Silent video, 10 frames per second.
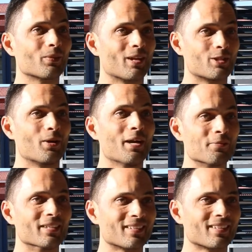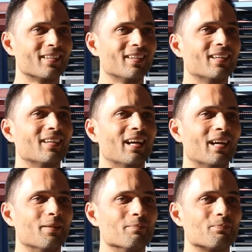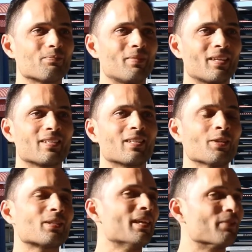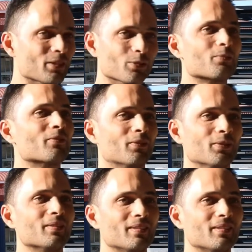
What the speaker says: that I train with because I could never do it before.